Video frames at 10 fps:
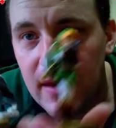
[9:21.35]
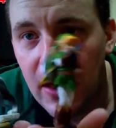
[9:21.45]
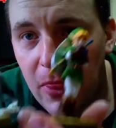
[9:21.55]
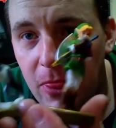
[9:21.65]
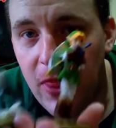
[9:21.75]

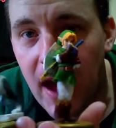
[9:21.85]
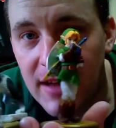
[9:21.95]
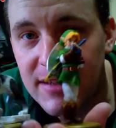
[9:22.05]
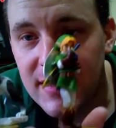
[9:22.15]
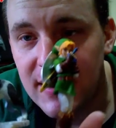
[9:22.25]
now
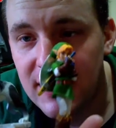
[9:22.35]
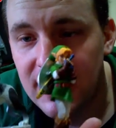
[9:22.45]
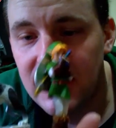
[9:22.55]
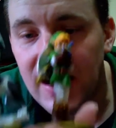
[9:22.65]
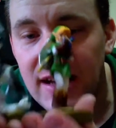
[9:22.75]
that
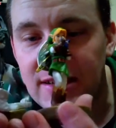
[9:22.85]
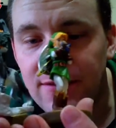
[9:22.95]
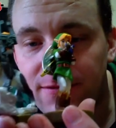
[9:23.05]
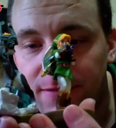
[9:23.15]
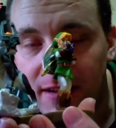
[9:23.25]
is
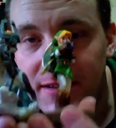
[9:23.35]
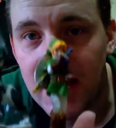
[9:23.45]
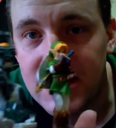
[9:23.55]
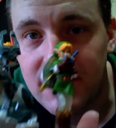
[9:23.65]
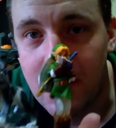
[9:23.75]
a
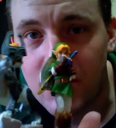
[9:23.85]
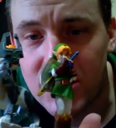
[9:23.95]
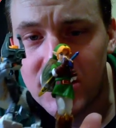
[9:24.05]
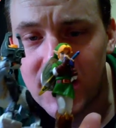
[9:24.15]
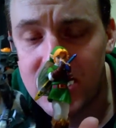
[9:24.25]
fantastic
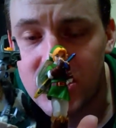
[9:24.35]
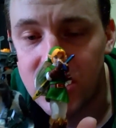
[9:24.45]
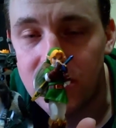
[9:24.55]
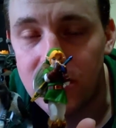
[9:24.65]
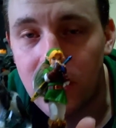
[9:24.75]

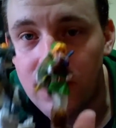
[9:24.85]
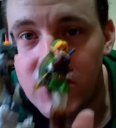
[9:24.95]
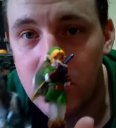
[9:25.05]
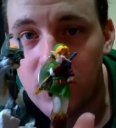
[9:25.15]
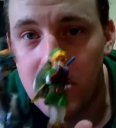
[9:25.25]
representation
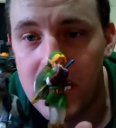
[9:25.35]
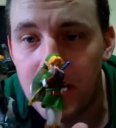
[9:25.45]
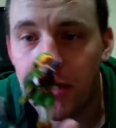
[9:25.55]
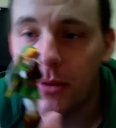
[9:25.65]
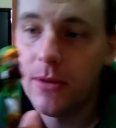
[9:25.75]
of Zelda
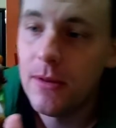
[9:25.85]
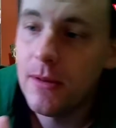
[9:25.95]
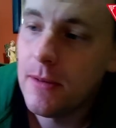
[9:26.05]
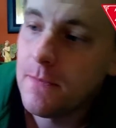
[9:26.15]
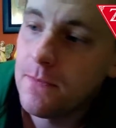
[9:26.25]
amiibo.
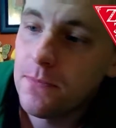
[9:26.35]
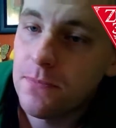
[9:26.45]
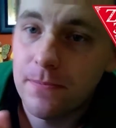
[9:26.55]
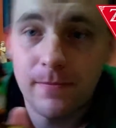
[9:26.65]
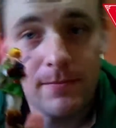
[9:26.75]

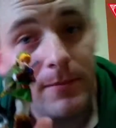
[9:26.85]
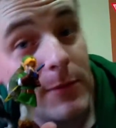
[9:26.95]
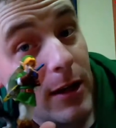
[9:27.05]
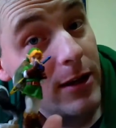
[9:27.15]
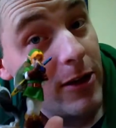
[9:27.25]

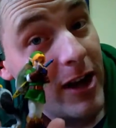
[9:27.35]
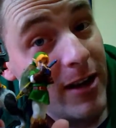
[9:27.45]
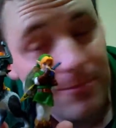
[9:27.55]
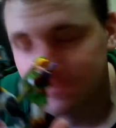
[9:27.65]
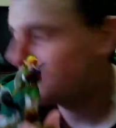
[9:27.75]
Don't you agree?